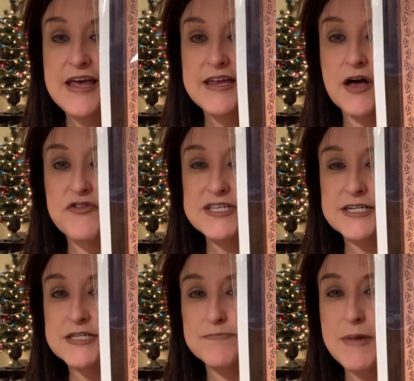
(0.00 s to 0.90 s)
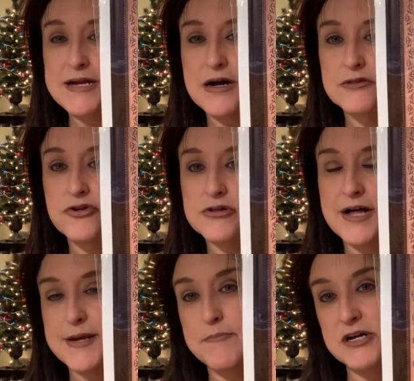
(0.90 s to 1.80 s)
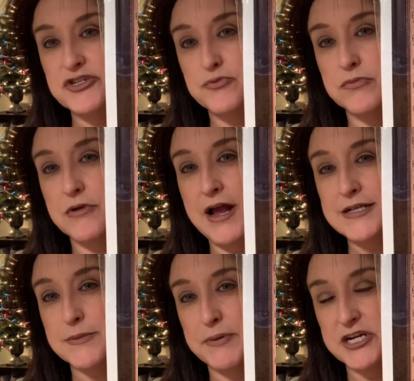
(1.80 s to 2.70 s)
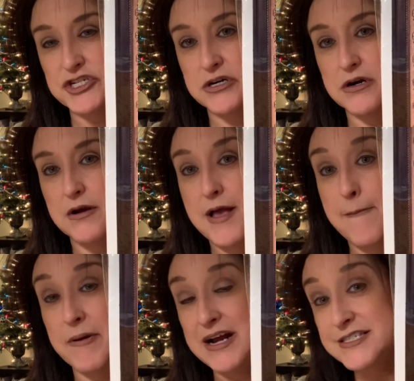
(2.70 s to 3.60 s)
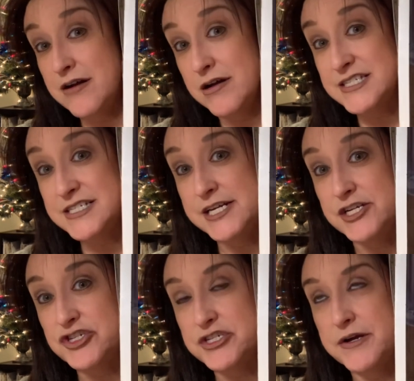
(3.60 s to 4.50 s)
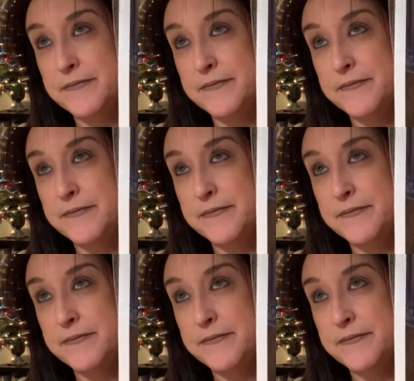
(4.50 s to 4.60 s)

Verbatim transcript: Now, this does may not look like much as a picture, but I saw it stitched.